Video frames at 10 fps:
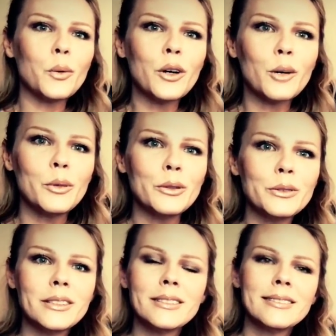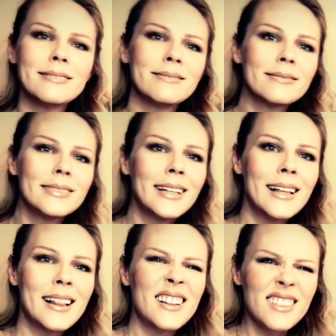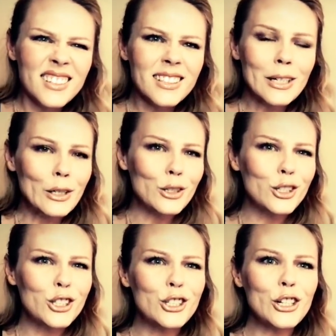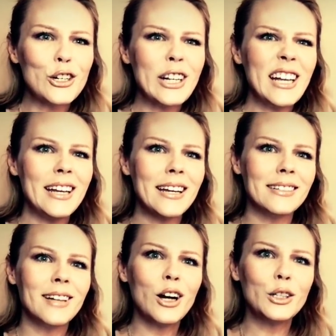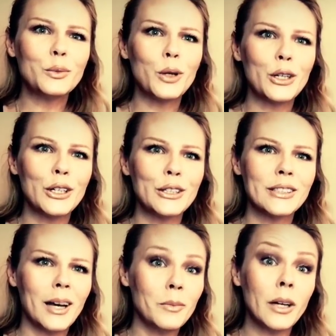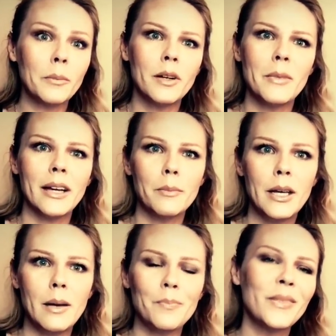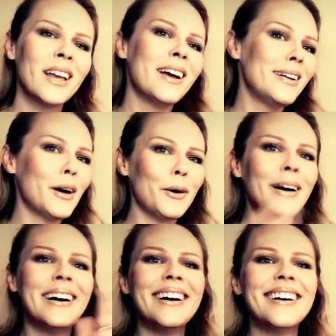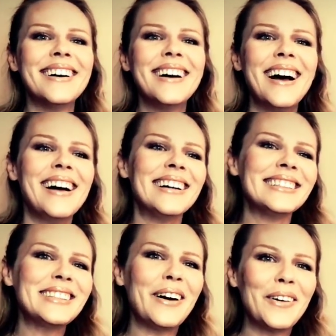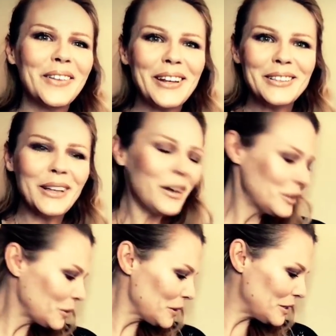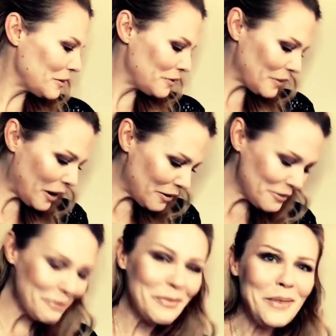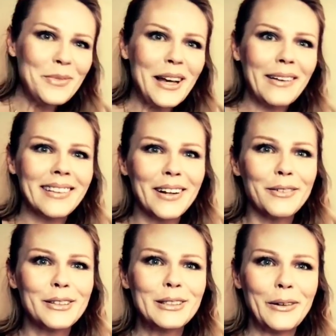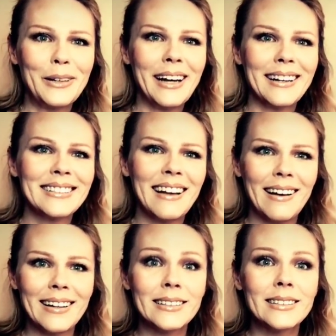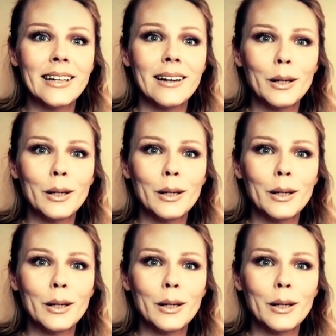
are work boots, because they're sturdy and hard workers. I'm going to make a meme. No. So there's all sorts of memes out there for zodiac signs.